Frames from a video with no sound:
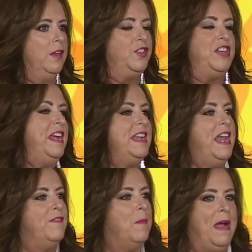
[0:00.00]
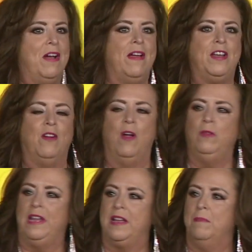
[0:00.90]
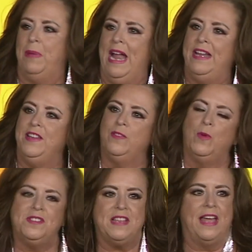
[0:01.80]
she had never married. Her only companion was